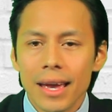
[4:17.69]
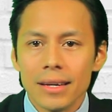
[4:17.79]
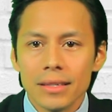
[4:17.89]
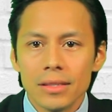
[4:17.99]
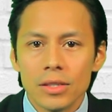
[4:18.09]

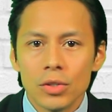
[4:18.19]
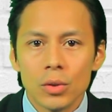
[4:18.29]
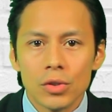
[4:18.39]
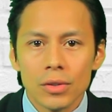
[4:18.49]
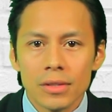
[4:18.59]
and
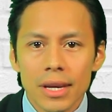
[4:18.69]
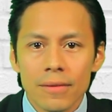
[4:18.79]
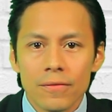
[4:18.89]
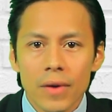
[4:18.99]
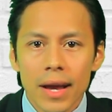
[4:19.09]
institutions
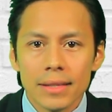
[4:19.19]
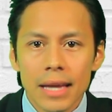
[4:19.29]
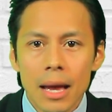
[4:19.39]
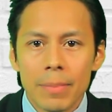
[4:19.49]
in France